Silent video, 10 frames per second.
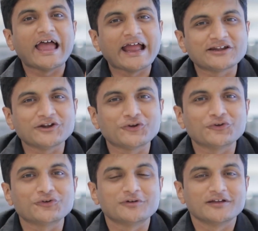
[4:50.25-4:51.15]

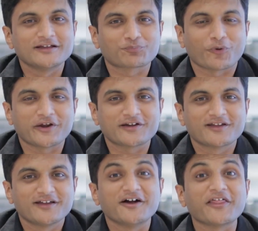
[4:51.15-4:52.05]
attitude point
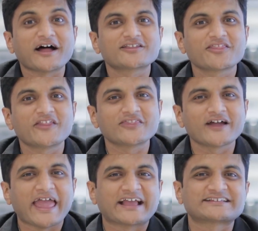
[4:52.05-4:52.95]
rather than
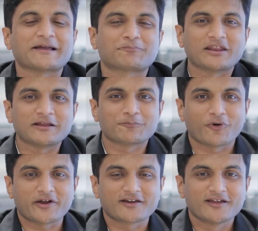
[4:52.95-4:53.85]
the accepting
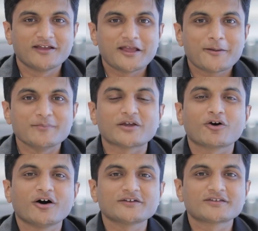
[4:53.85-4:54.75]
point,
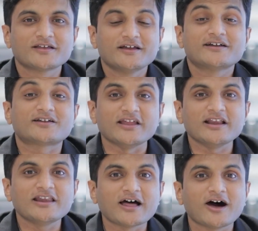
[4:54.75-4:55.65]
because
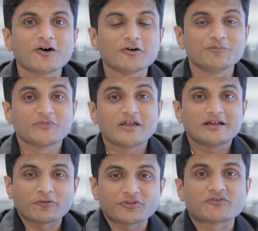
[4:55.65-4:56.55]
till now
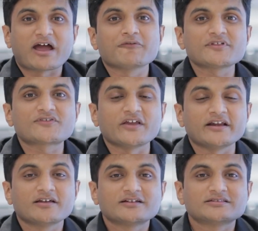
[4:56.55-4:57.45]
on the driver's
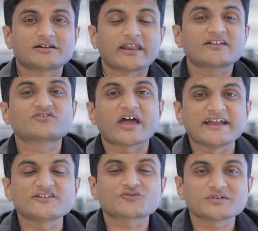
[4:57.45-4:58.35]
seat, the tech
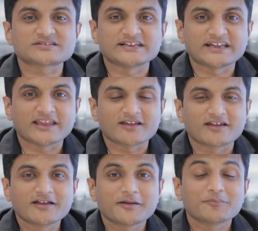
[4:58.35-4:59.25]
giants were sitting,
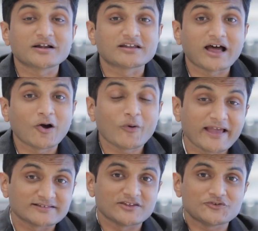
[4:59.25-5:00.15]
but now
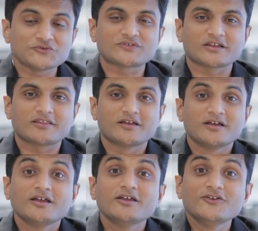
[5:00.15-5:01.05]
as a user,
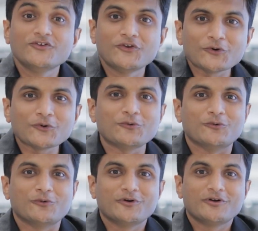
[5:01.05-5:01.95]

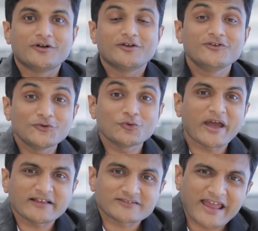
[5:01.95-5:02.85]
you you
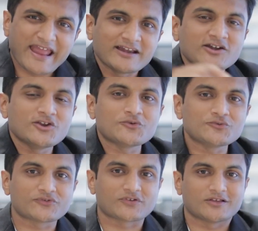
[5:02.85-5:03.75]
as the end
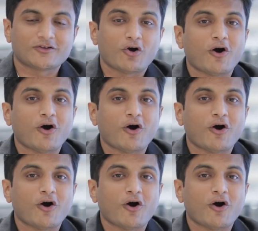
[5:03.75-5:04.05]
user